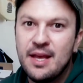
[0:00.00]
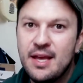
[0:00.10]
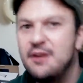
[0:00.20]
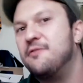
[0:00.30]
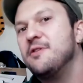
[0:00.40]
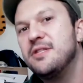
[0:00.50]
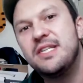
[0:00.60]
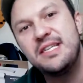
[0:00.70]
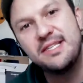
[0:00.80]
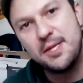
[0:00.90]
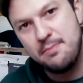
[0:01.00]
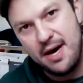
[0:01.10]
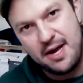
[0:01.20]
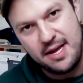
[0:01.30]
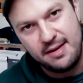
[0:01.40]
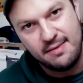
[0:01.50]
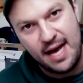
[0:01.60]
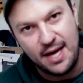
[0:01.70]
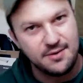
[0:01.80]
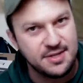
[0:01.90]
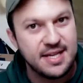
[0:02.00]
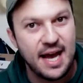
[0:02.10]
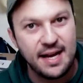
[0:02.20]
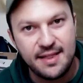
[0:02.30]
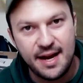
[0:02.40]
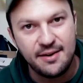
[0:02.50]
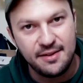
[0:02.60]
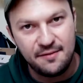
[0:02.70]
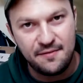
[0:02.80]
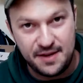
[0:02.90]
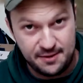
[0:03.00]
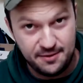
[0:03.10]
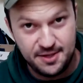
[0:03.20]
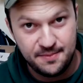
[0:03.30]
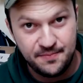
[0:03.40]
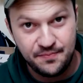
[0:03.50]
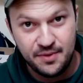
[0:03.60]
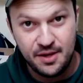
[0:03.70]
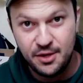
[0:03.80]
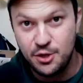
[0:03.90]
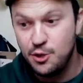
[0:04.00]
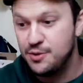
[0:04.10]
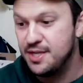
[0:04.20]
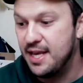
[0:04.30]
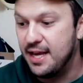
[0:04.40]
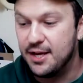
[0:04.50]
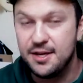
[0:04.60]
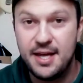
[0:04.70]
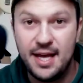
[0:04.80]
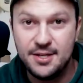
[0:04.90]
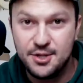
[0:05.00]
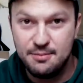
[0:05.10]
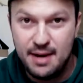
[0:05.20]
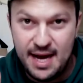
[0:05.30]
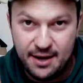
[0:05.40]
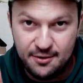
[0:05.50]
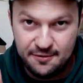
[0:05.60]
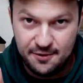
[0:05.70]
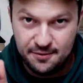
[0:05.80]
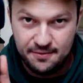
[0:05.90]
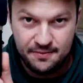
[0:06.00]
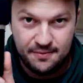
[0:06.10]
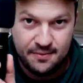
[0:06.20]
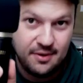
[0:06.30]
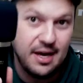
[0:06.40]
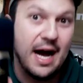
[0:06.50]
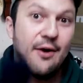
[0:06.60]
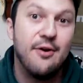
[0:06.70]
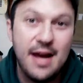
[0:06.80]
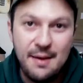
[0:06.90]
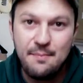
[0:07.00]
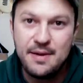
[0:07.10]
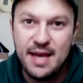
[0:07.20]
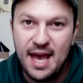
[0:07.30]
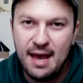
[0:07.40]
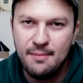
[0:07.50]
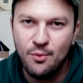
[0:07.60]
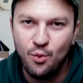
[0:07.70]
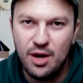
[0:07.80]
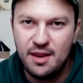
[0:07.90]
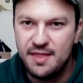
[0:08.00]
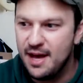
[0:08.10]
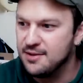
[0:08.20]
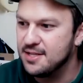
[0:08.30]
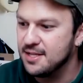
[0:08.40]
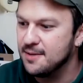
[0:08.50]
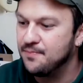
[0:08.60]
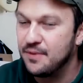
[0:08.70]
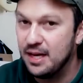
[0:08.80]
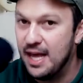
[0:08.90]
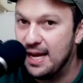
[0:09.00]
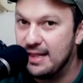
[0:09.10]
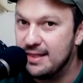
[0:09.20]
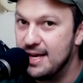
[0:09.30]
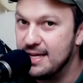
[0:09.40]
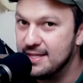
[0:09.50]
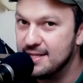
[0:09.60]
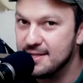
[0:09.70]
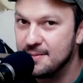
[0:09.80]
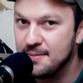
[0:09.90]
If you see somebody outside there in the field using a condenser microphone, our MPM1000, like this,